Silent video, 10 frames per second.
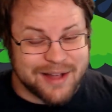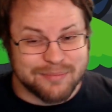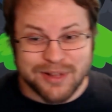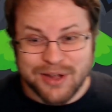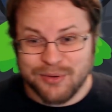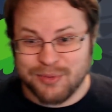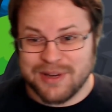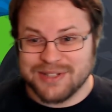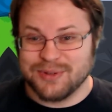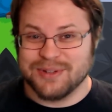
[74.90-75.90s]
playing with
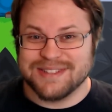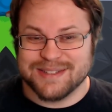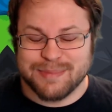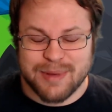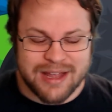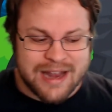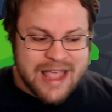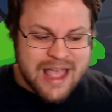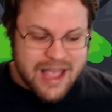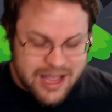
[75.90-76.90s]
my toys, and it's bad.
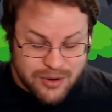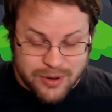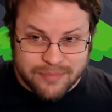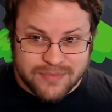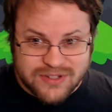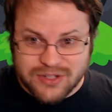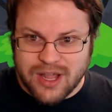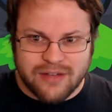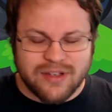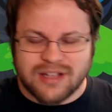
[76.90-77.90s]
Anyway, so
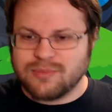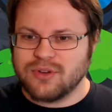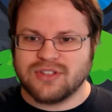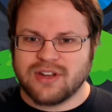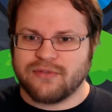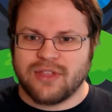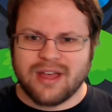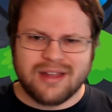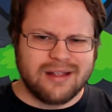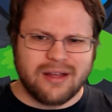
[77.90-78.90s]
yeah, I've got some new stuff for
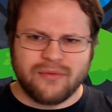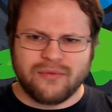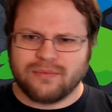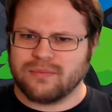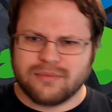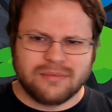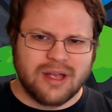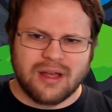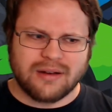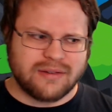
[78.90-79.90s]
that. I've
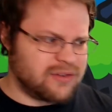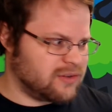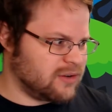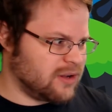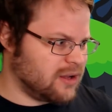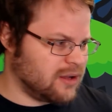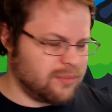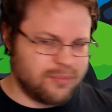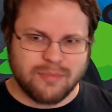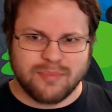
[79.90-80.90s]
got
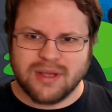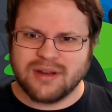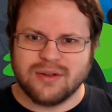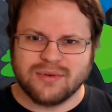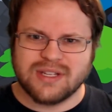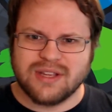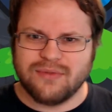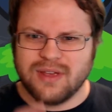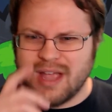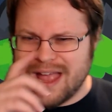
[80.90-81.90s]
my big new
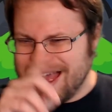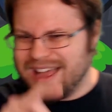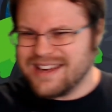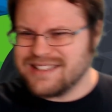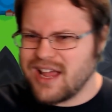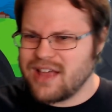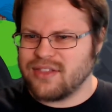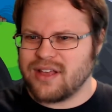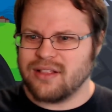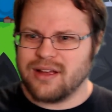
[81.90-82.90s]
TV. I guess I had
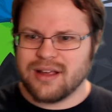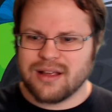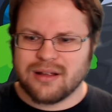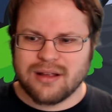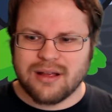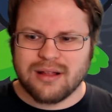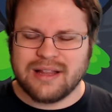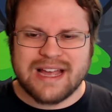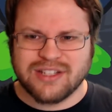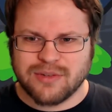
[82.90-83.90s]
that like
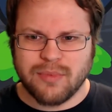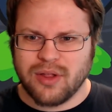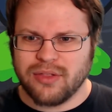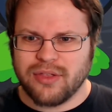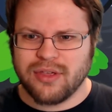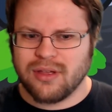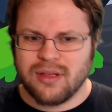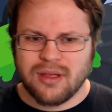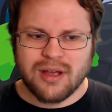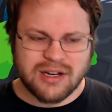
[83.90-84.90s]
last month.
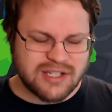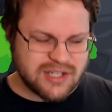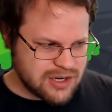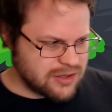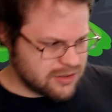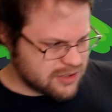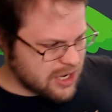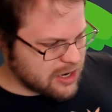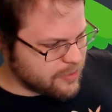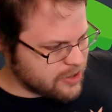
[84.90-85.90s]
I just didn't
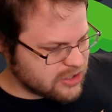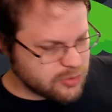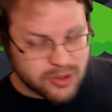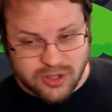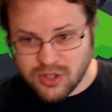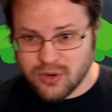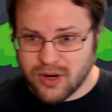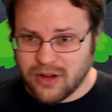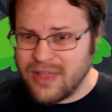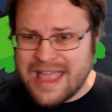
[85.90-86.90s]
talk about it too much or show
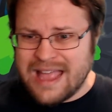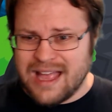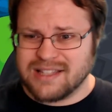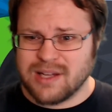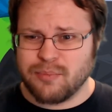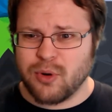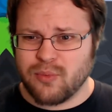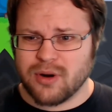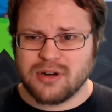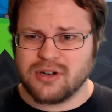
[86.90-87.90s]
it off. At some point
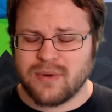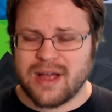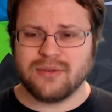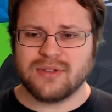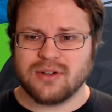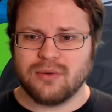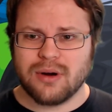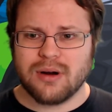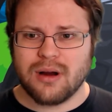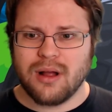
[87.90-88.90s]
we're going to do a house
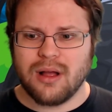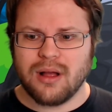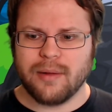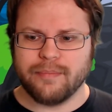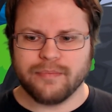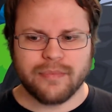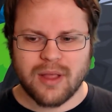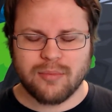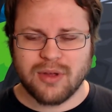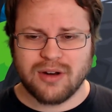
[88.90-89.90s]
tour. I'm
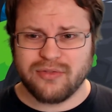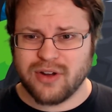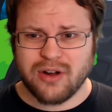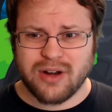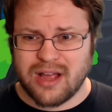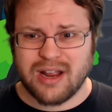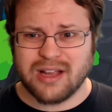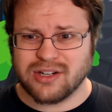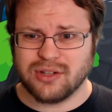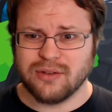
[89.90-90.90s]
going to figure out how to
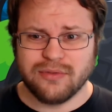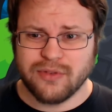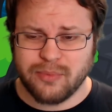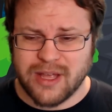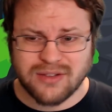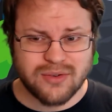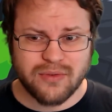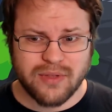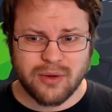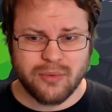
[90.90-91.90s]
actually film that sort
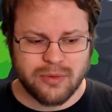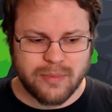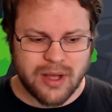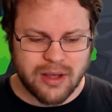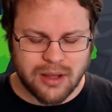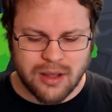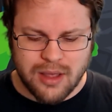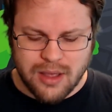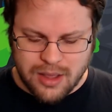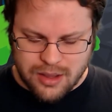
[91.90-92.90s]
of thing with my
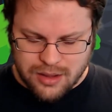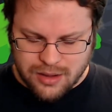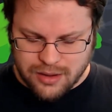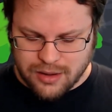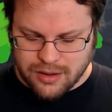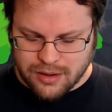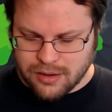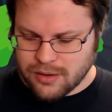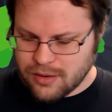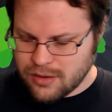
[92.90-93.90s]
GoPro,